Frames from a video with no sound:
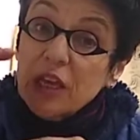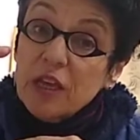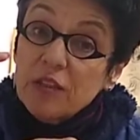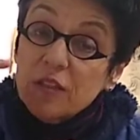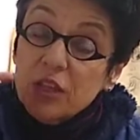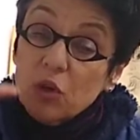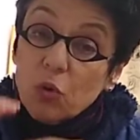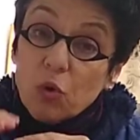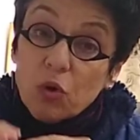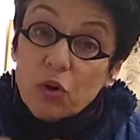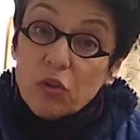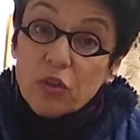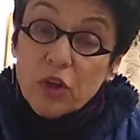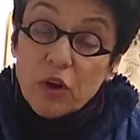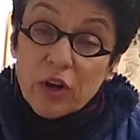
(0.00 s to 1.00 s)
in the
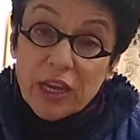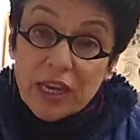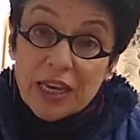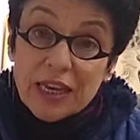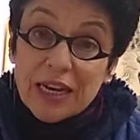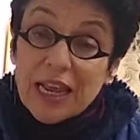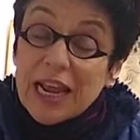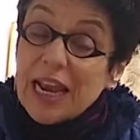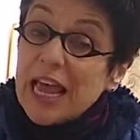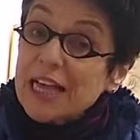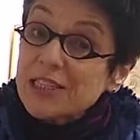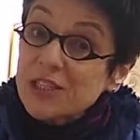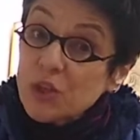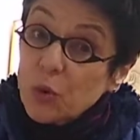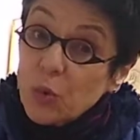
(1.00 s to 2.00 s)
order they're in and
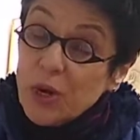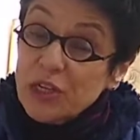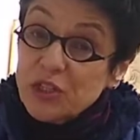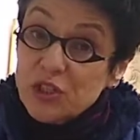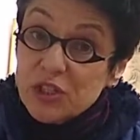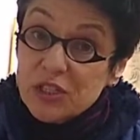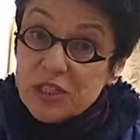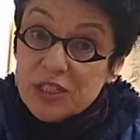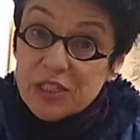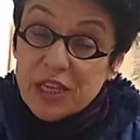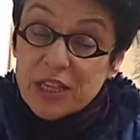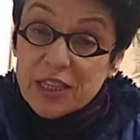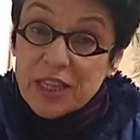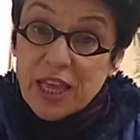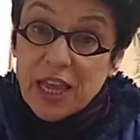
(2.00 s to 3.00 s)
ask the questions
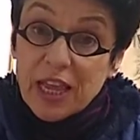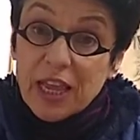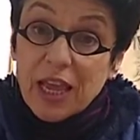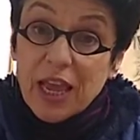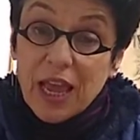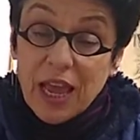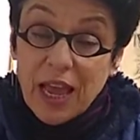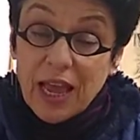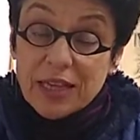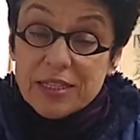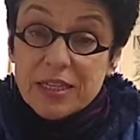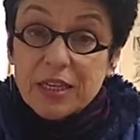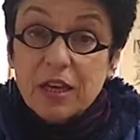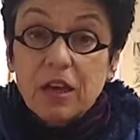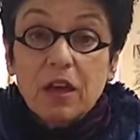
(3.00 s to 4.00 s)
that they
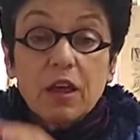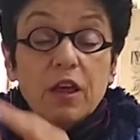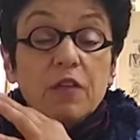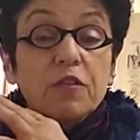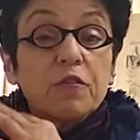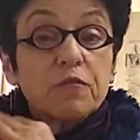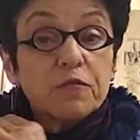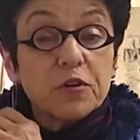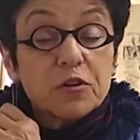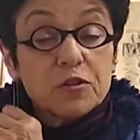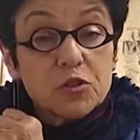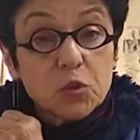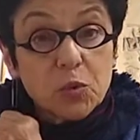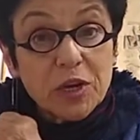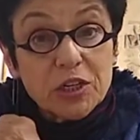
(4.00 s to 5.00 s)
ask. The
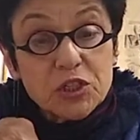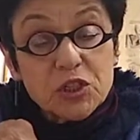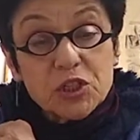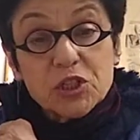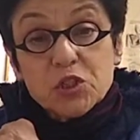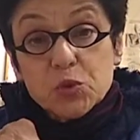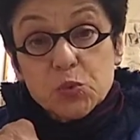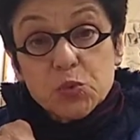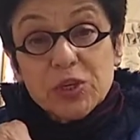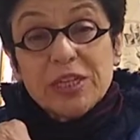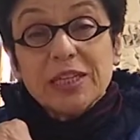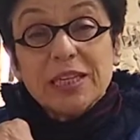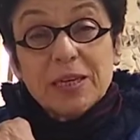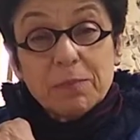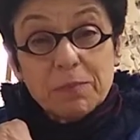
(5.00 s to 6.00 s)
first question is
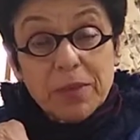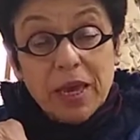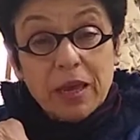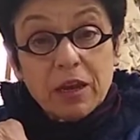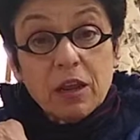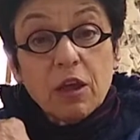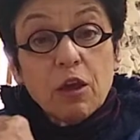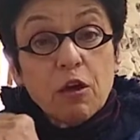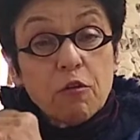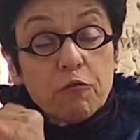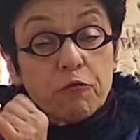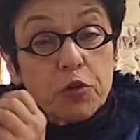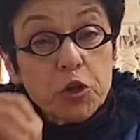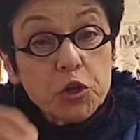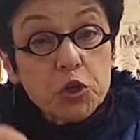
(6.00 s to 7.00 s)
really meant
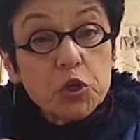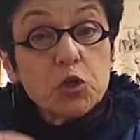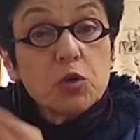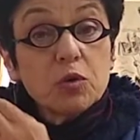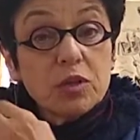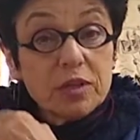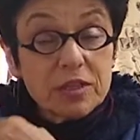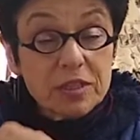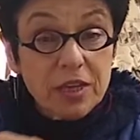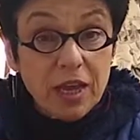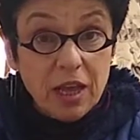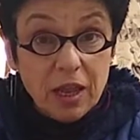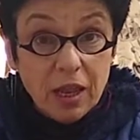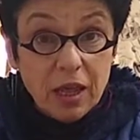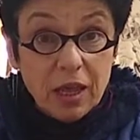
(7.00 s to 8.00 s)
for you to
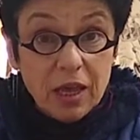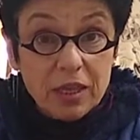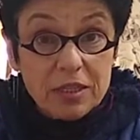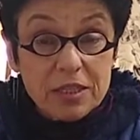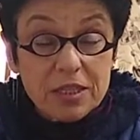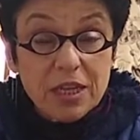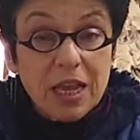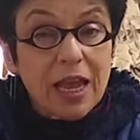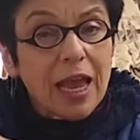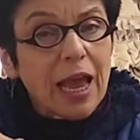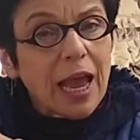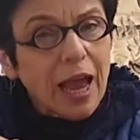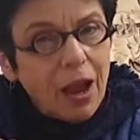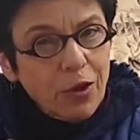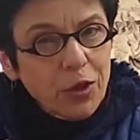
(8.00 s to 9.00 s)
tell us
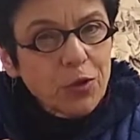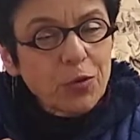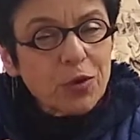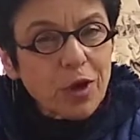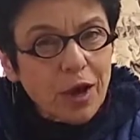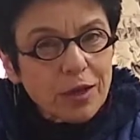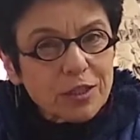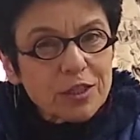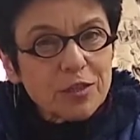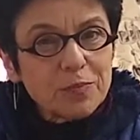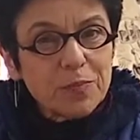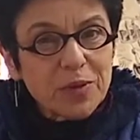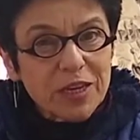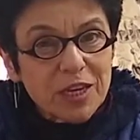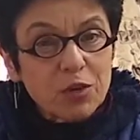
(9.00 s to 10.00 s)
how you got to
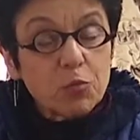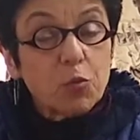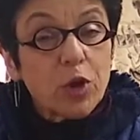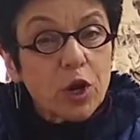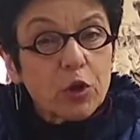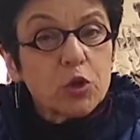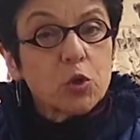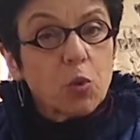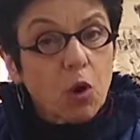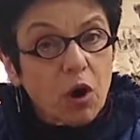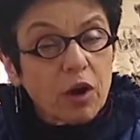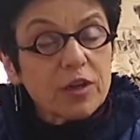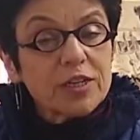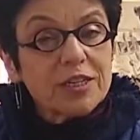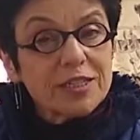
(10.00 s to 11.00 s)
be where you
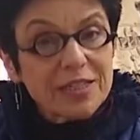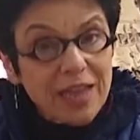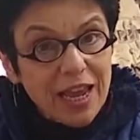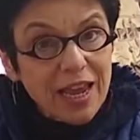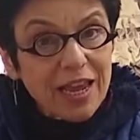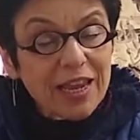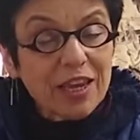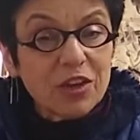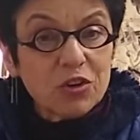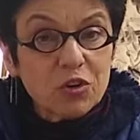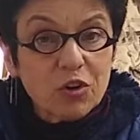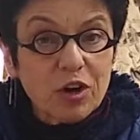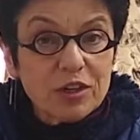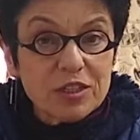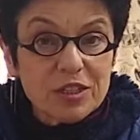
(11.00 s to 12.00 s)
are today in
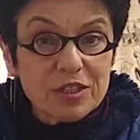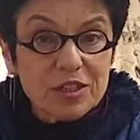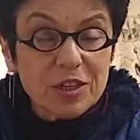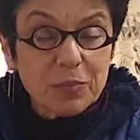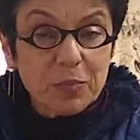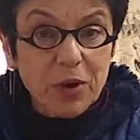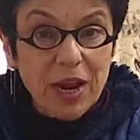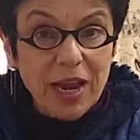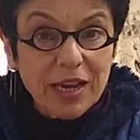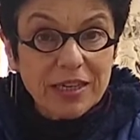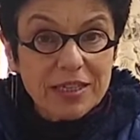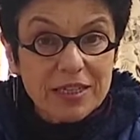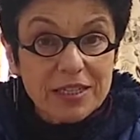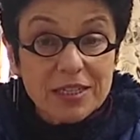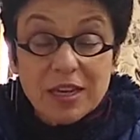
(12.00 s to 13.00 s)
your artistic
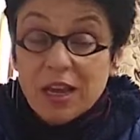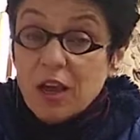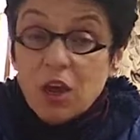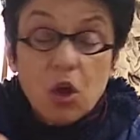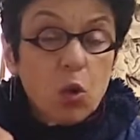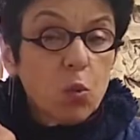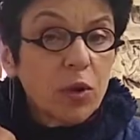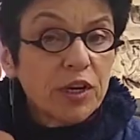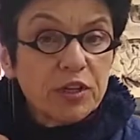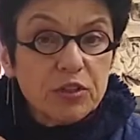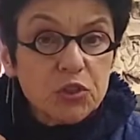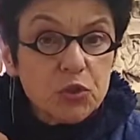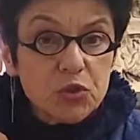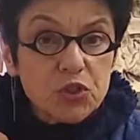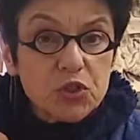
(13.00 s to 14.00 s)
practice. When
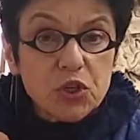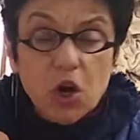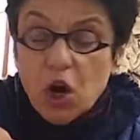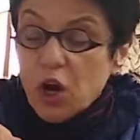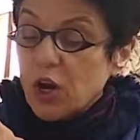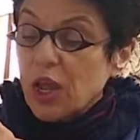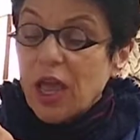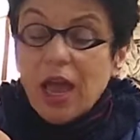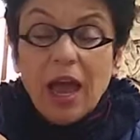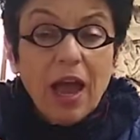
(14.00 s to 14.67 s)
did you start?